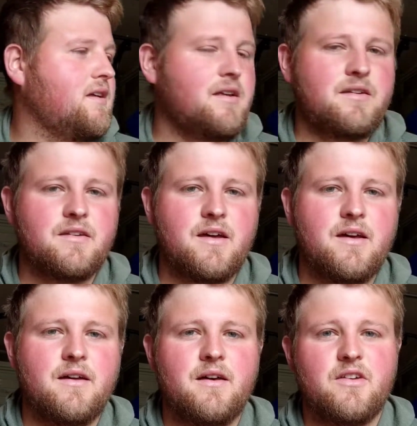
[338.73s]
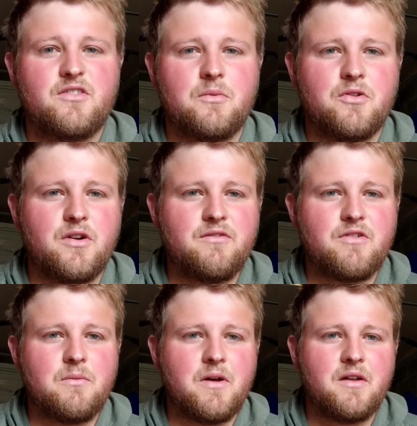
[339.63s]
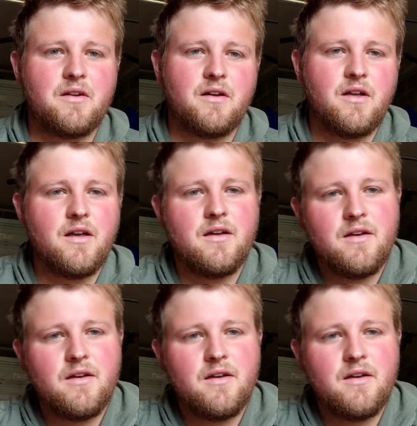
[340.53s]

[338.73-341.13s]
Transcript: and uh, I'll stop talking for a bit and I'll uh,